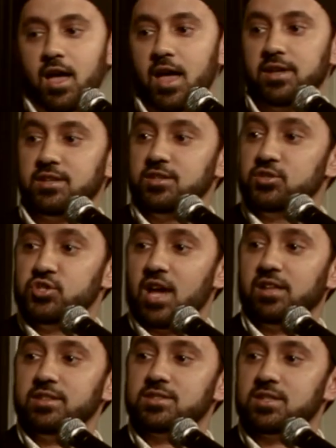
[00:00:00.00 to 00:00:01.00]
And
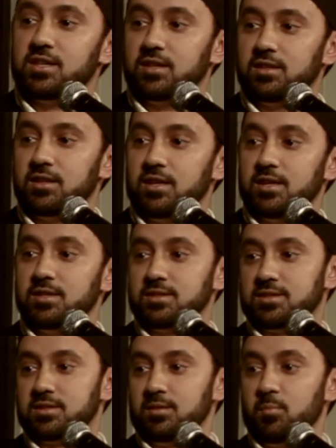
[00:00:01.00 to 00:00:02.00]
gelatin
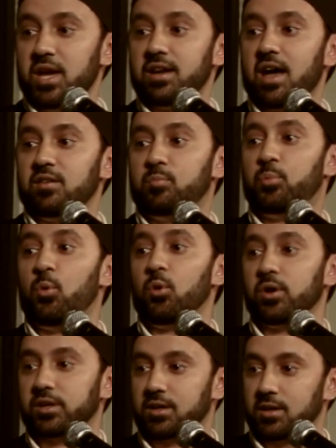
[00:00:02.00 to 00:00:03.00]
is made out of
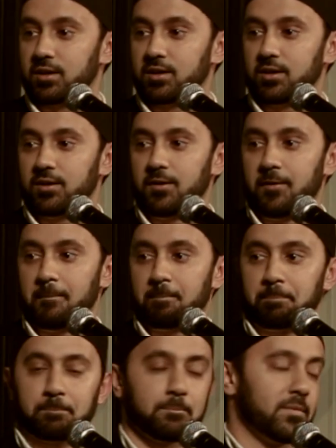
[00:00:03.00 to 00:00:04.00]
pork.
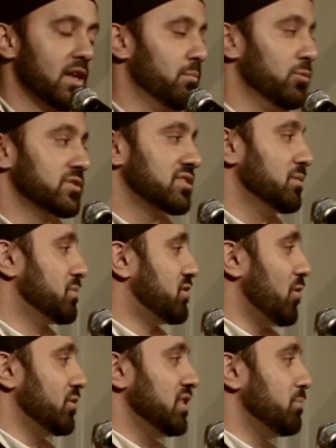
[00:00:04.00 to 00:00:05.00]
And Muslims
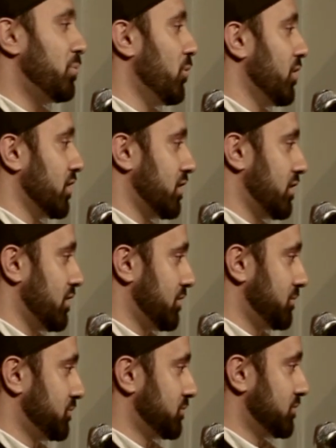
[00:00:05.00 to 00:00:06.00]
don't eat pork.
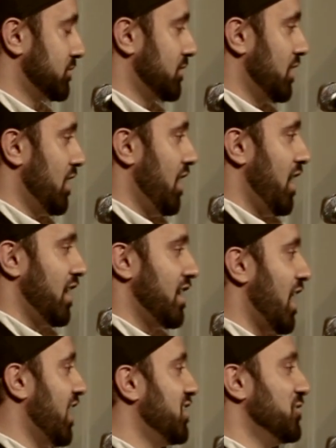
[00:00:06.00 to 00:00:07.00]
And
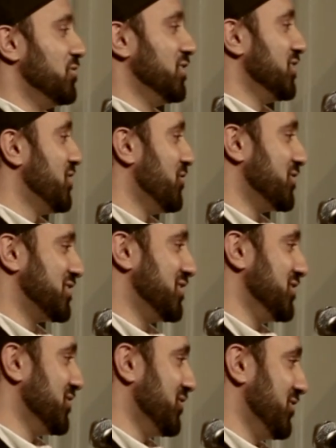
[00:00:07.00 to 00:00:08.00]
I didn't really know what to
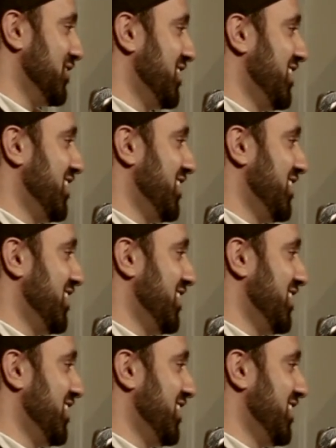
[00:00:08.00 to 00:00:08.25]
do.